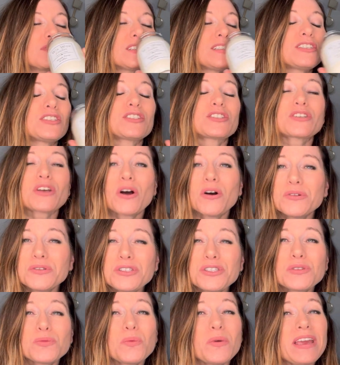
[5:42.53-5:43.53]
So
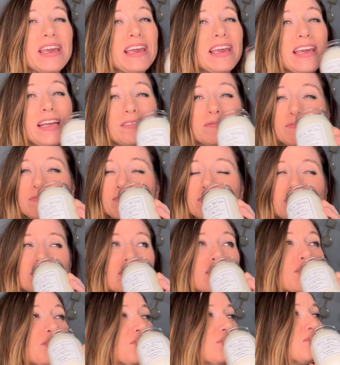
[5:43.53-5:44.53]
sweet.
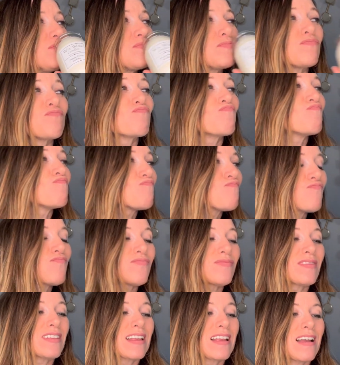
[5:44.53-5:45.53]

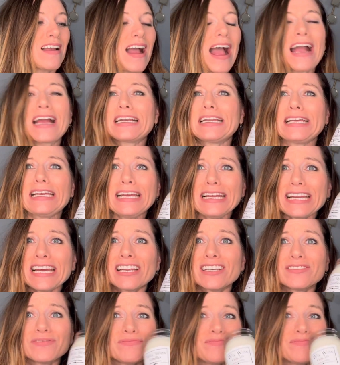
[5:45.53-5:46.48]
I could eat it.